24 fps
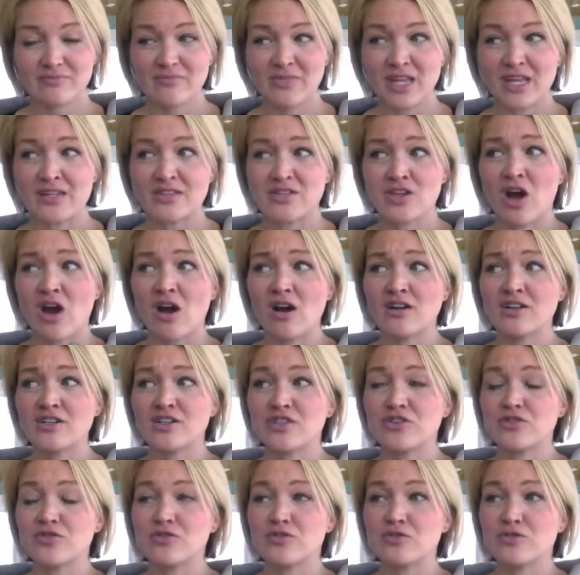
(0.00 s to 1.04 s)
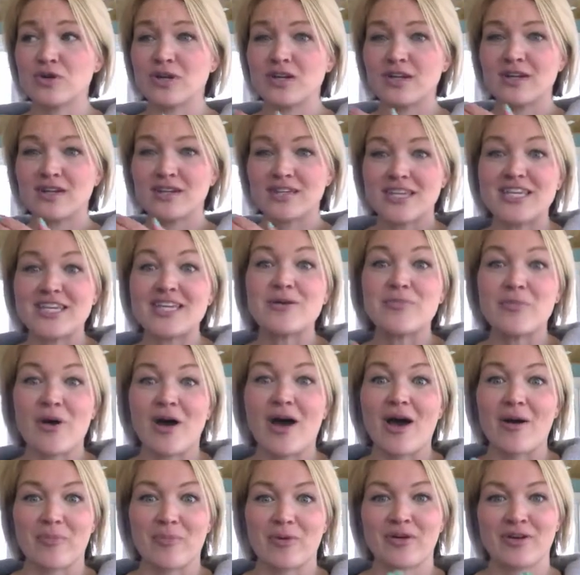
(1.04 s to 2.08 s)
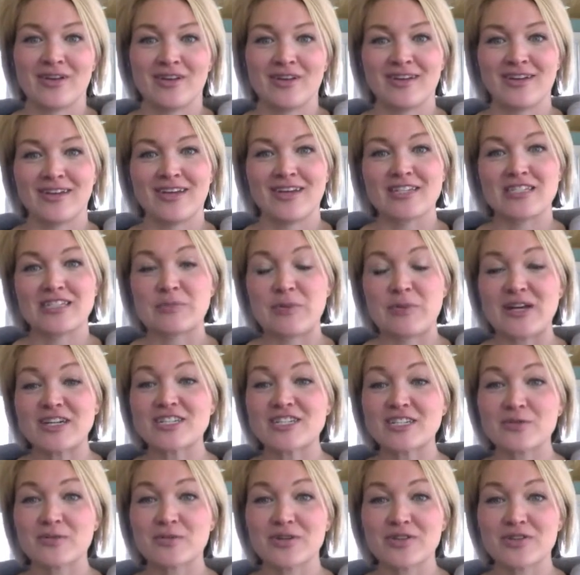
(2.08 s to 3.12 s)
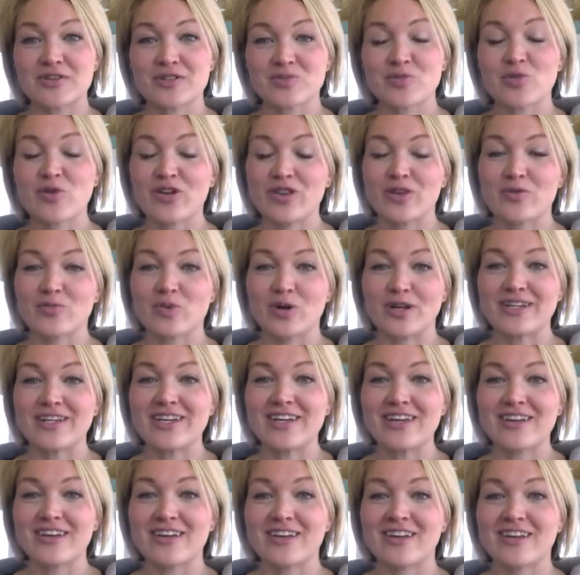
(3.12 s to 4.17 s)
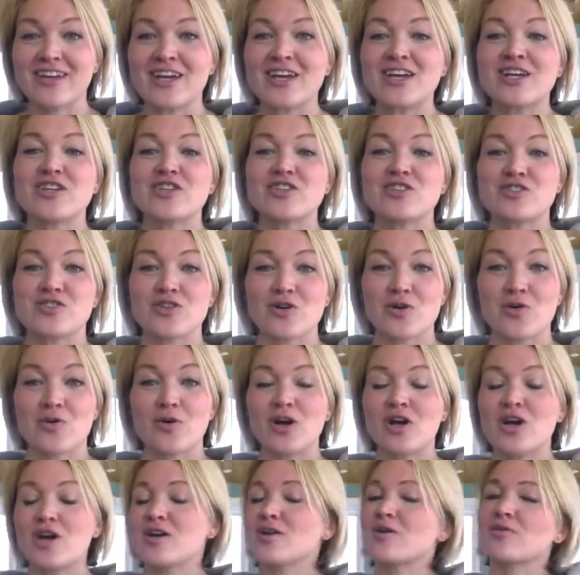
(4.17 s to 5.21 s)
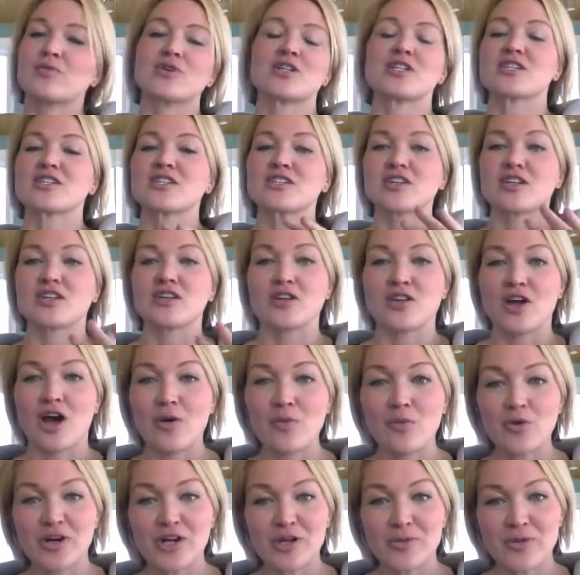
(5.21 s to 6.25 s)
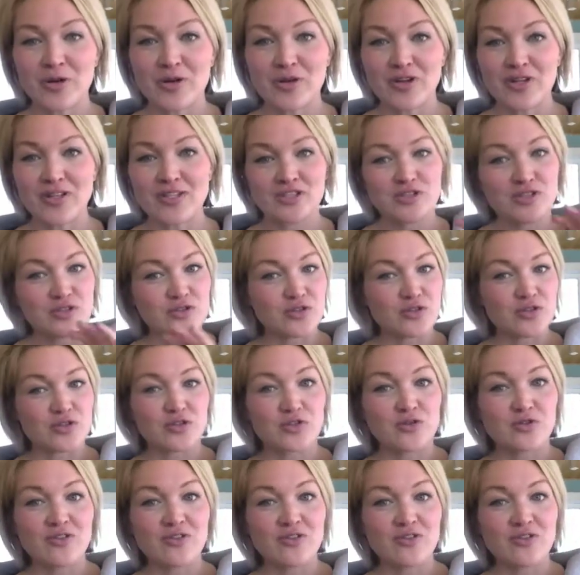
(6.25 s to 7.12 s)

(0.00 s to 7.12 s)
It's hard to keep up, especially when there's more than one kid. So we're just gonna not worry about it, do